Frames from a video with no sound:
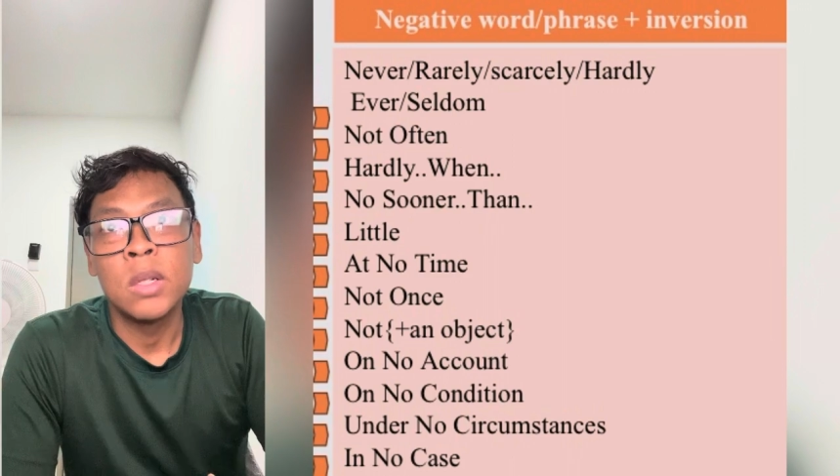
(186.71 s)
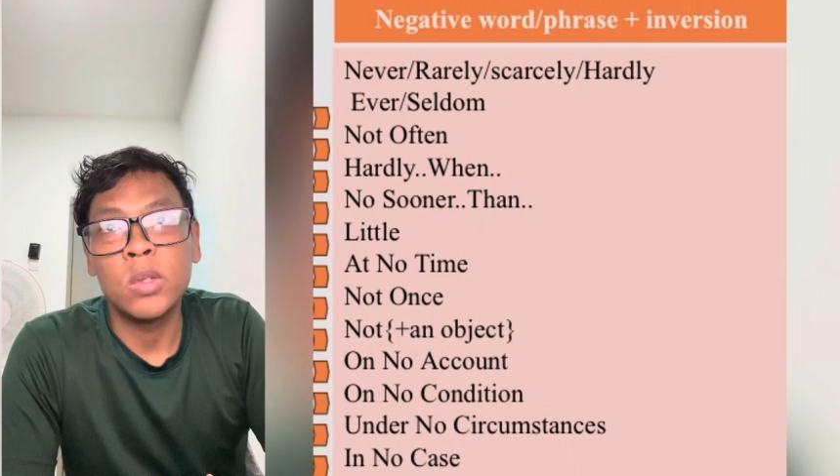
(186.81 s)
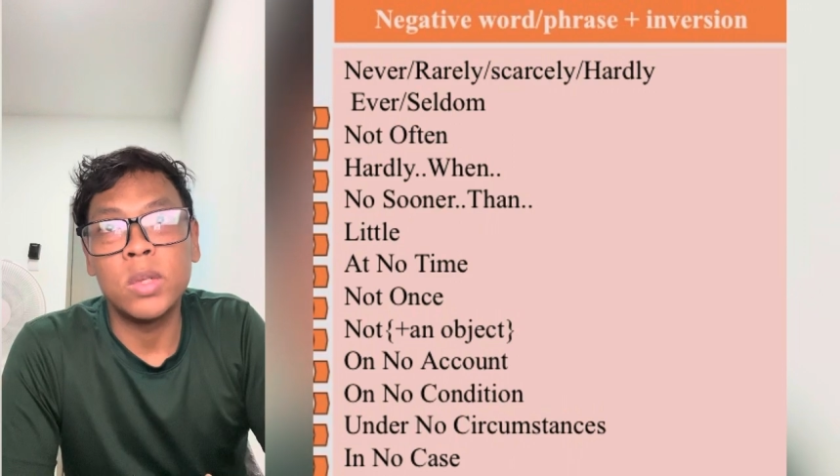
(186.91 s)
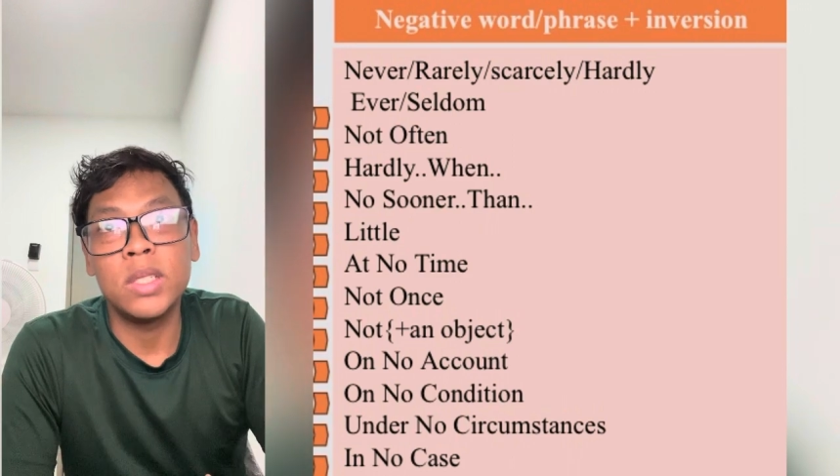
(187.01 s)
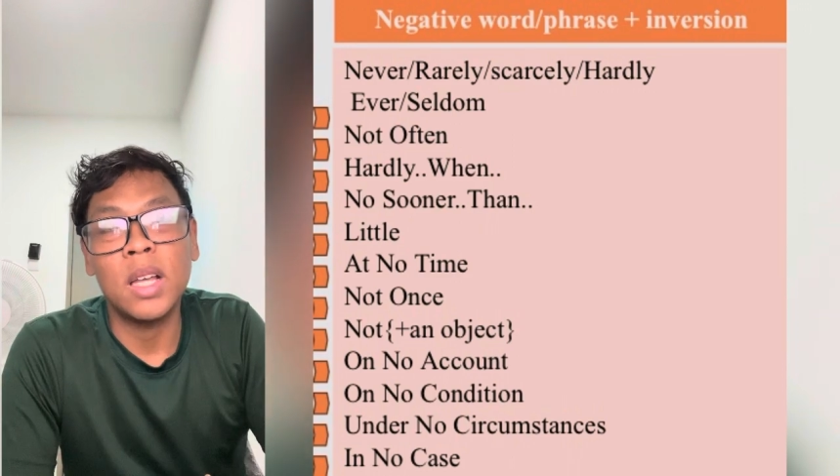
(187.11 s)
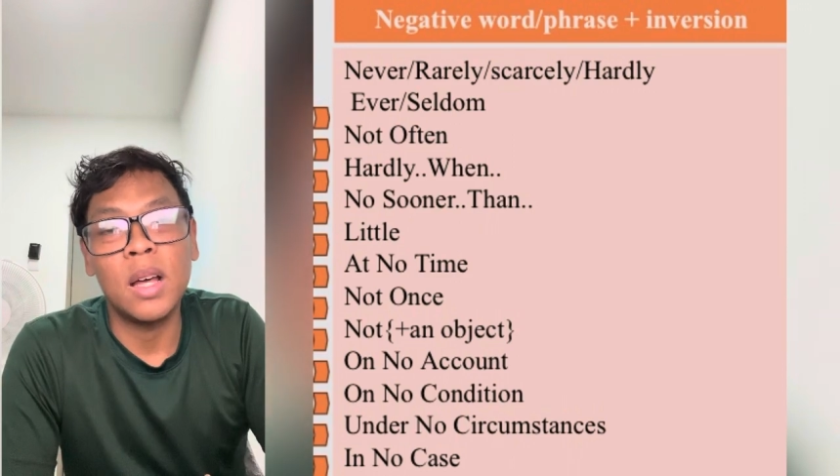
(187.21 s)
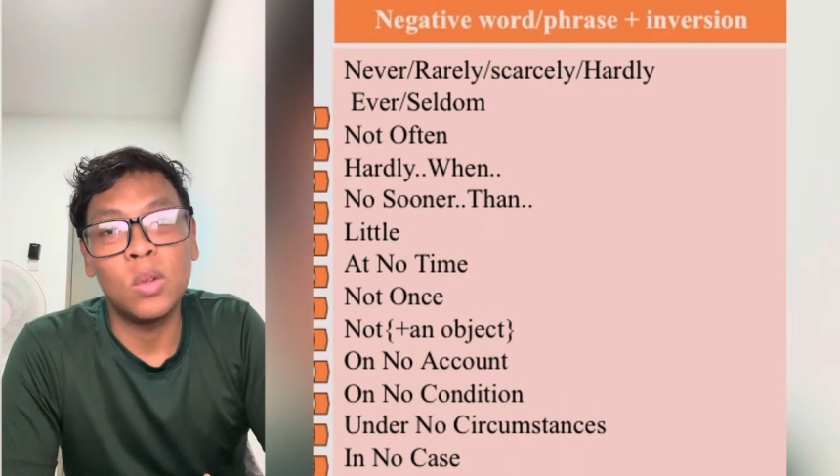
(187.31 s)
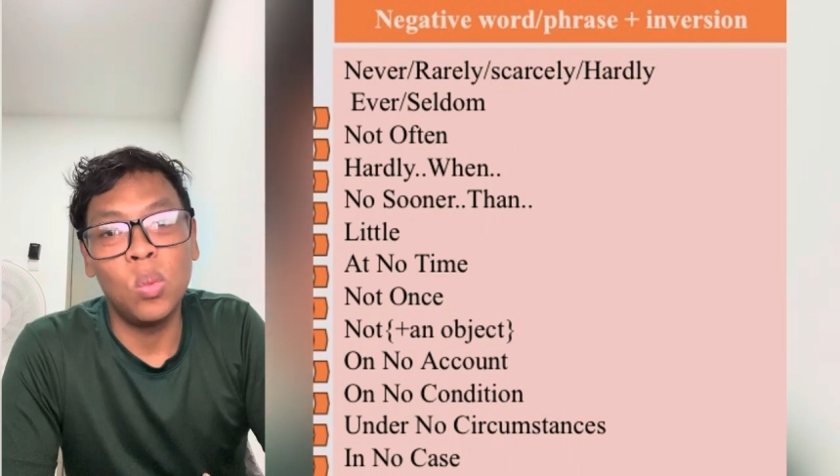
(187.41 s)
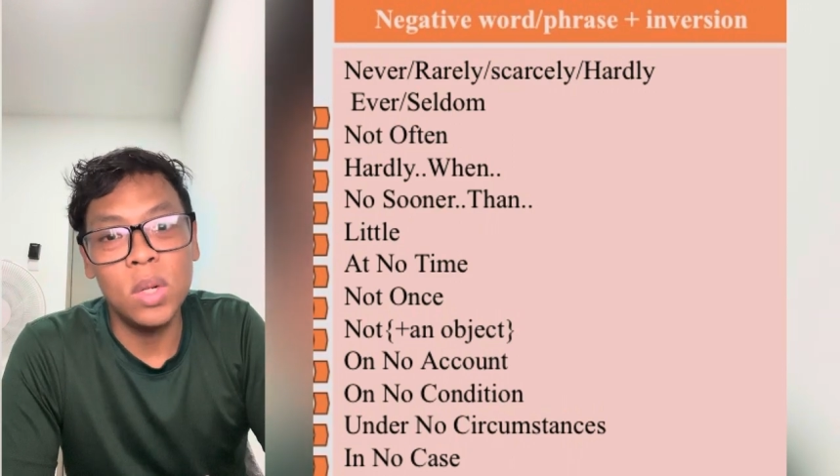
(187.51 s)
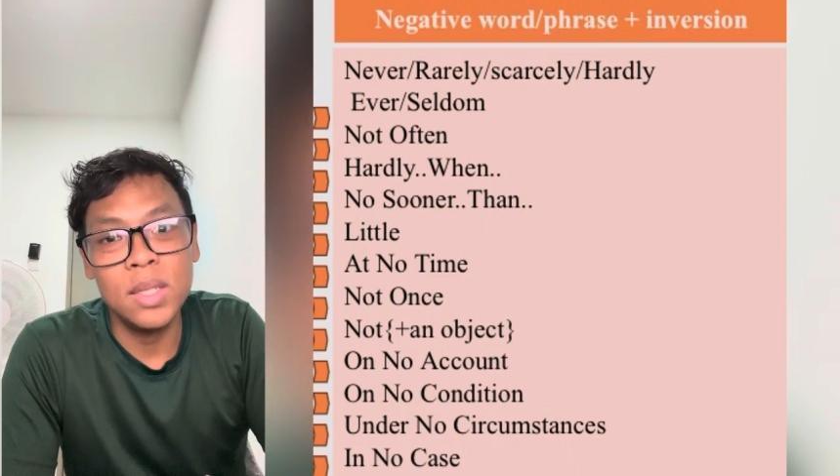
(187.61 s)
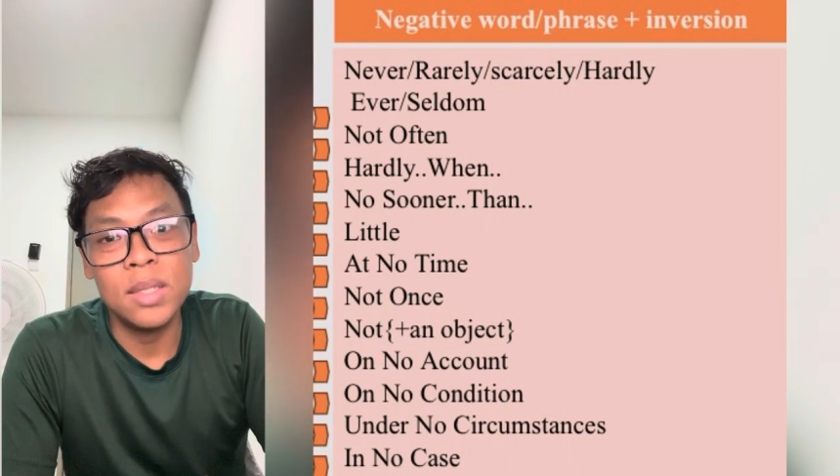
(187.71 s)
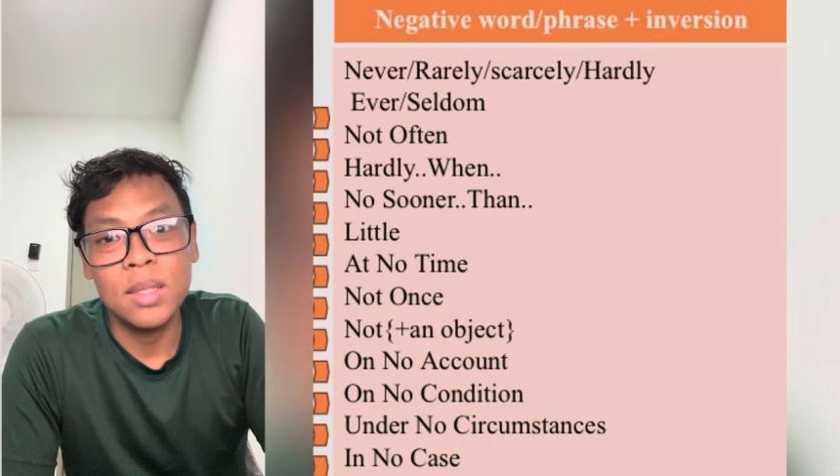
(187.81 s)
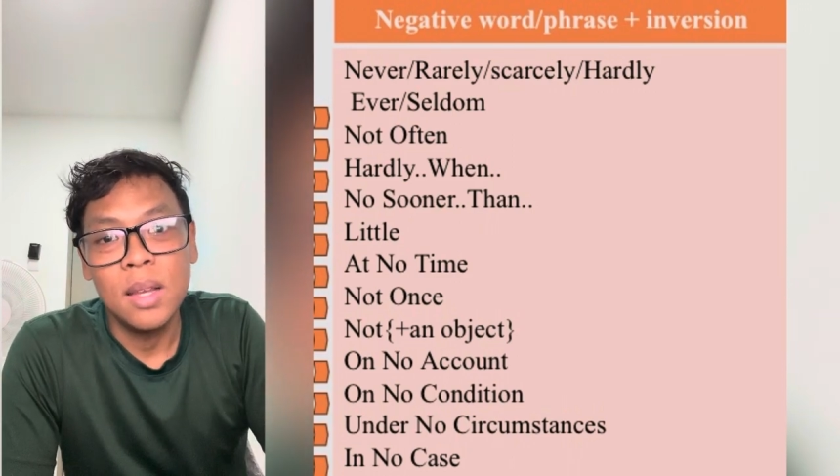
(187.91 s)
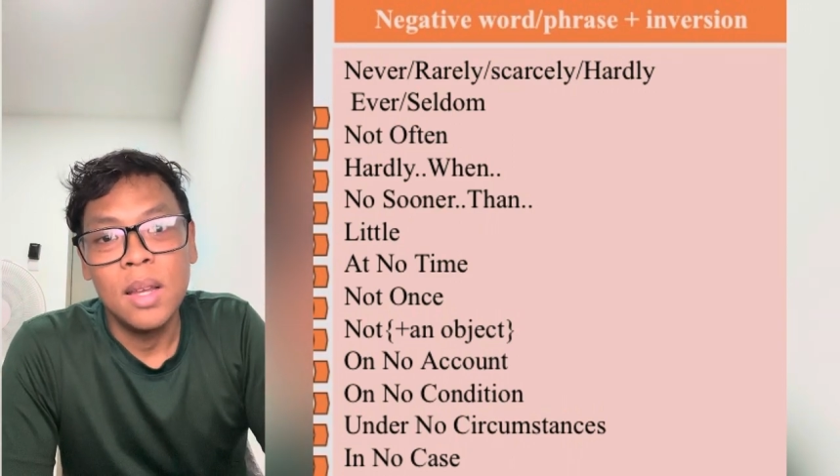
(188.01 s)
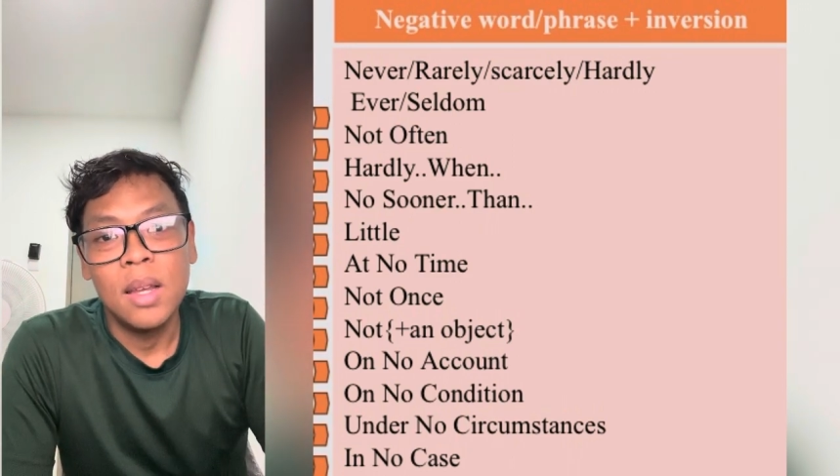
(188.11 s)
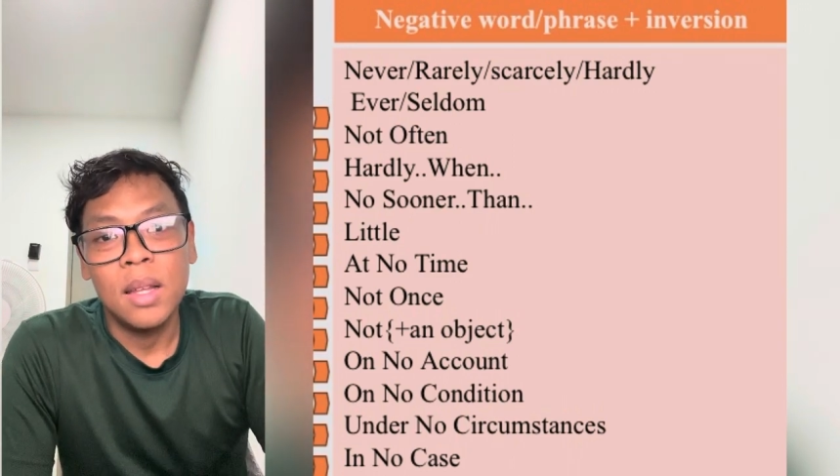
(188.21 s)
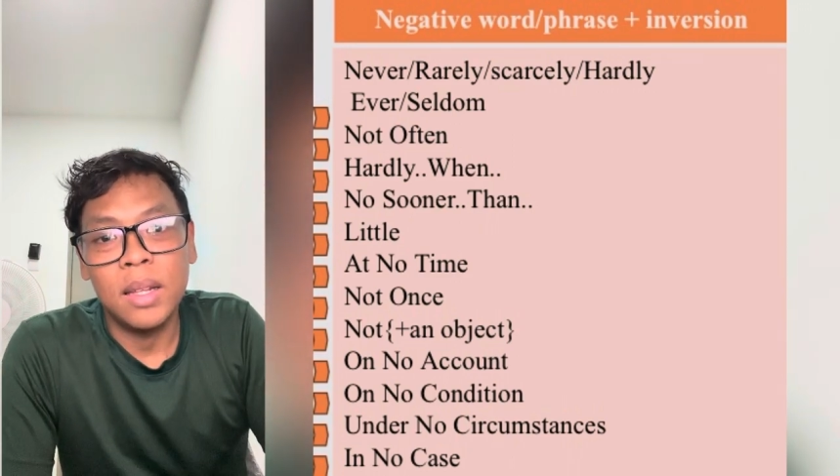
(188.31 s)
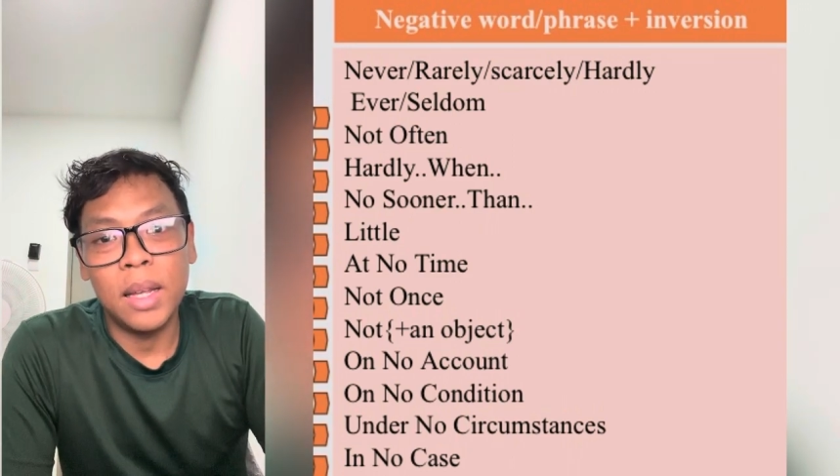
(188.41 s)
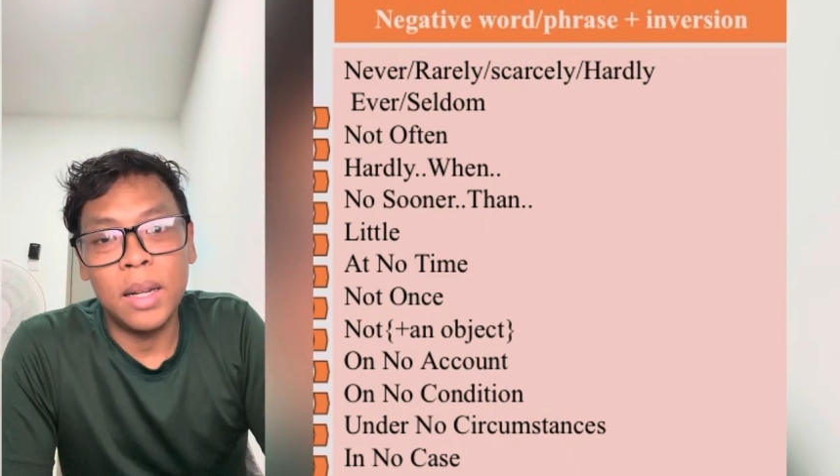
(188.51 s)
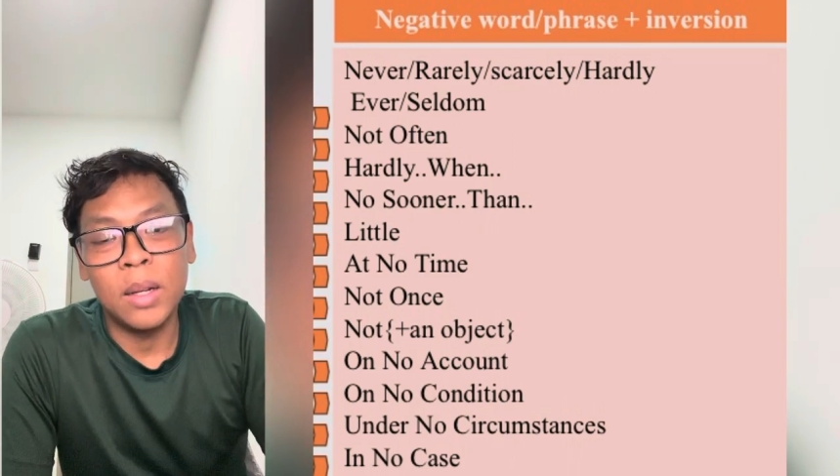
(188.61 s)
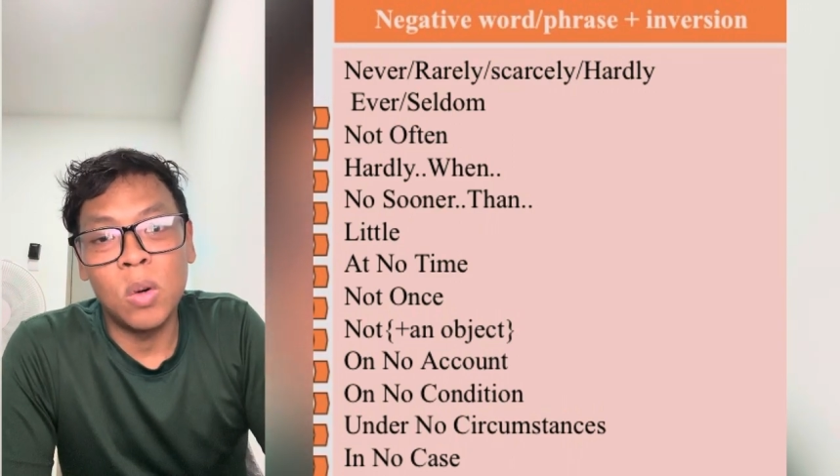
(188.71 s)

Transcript: So these are the words that are